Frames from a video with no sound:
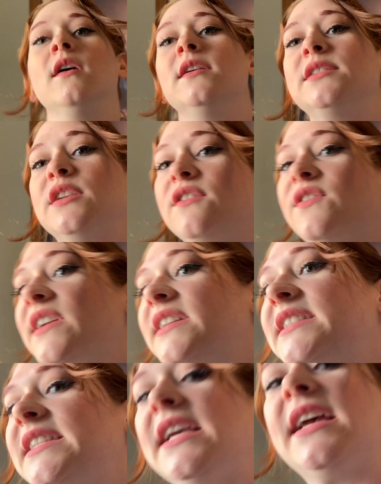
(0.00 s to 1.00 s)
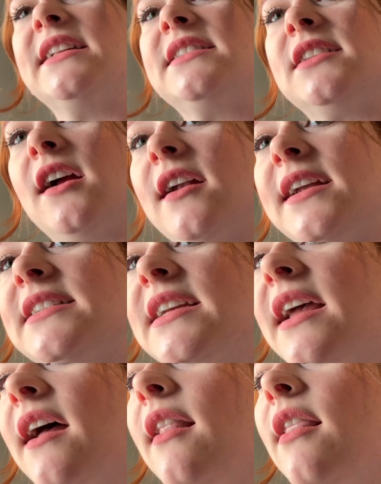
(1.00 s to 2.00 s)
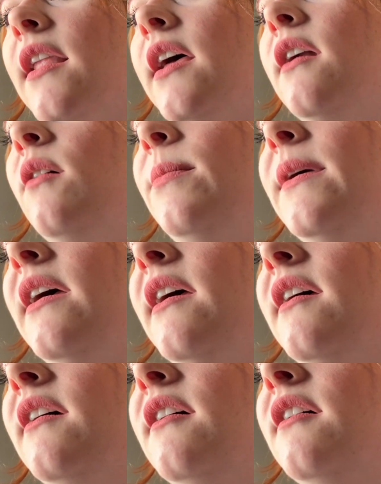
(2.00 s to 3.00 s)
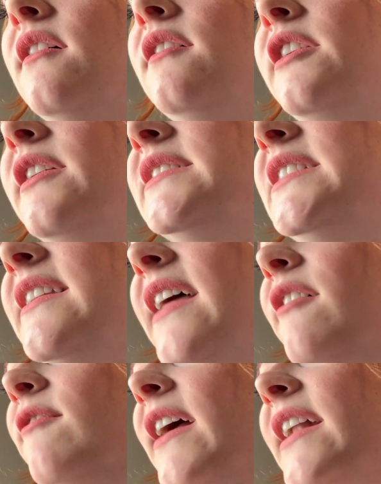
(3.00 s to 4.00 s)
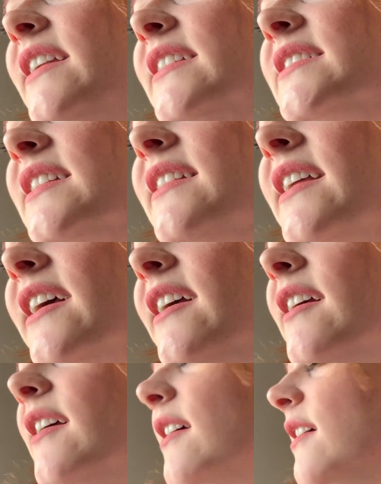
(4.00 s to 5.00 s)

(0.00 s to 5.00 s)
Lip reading: So if you can see it, it's starting to get a little bit, you can see that redness in there.